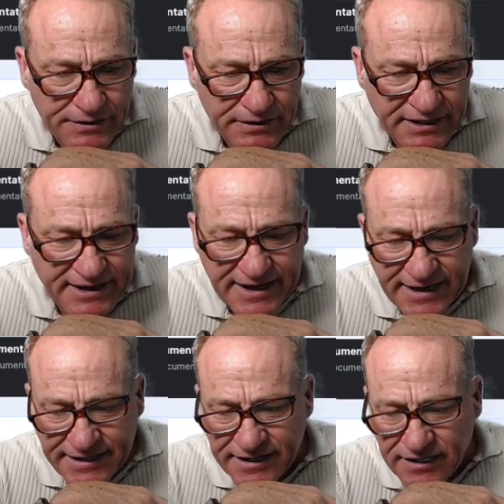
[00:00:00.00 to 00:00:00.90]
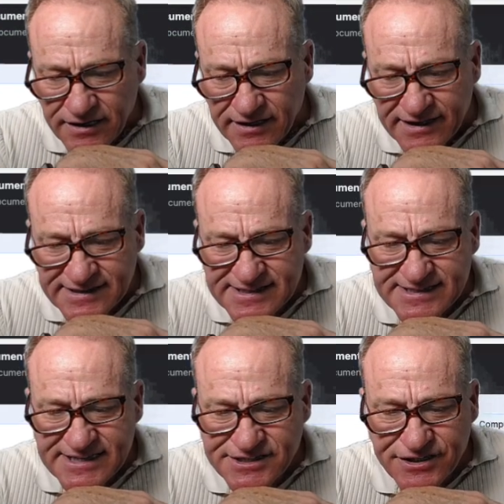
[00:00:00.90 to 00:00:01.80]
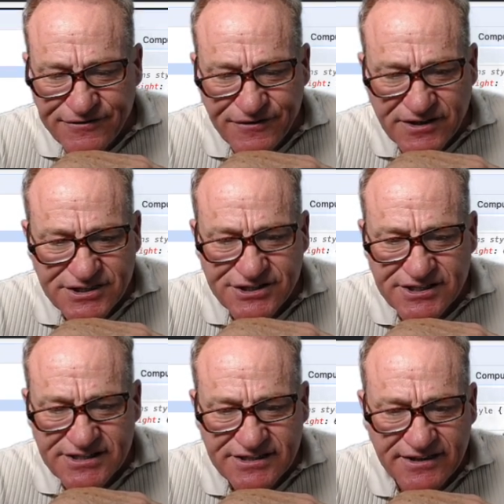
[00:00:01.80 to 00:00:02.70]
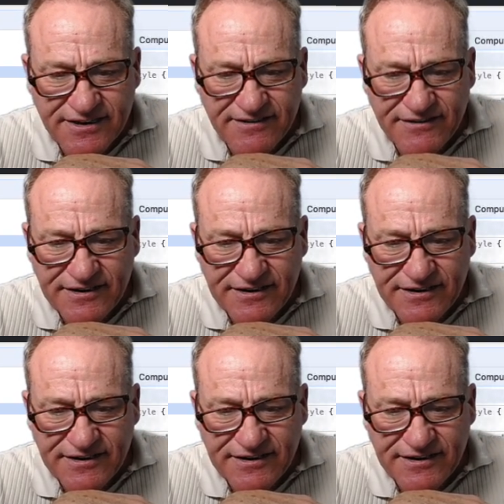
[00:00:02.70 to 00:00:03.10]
Again, this is easier for us just to